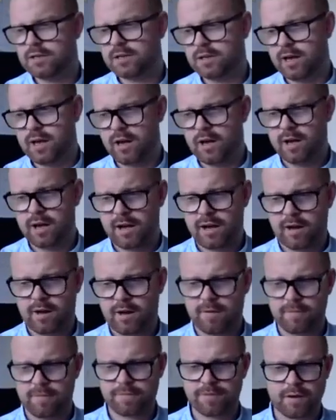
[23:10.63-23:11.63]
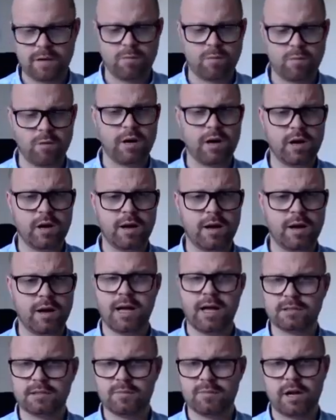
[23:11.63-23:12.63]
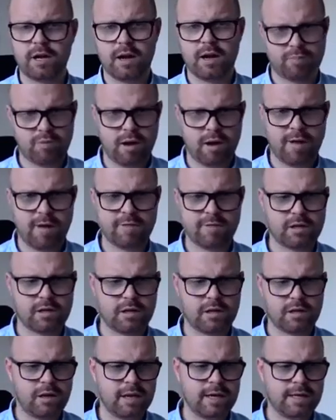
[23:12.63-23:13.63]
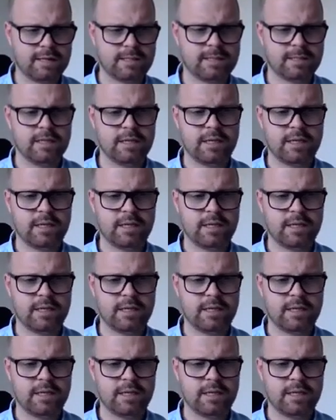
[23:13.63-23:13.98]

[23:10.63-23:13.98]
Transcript: our Freedom Warrior Mastermind, our private clients,